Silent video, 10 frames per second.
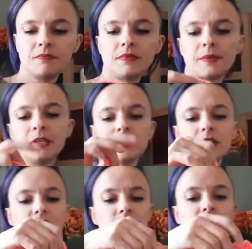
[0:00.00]
I mean, not
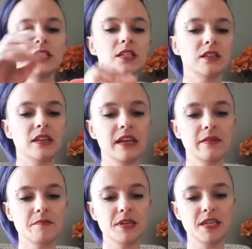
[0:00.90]
that you need to like
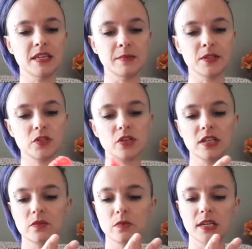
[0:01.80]
be
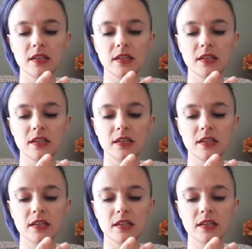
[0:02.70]
demonstrated what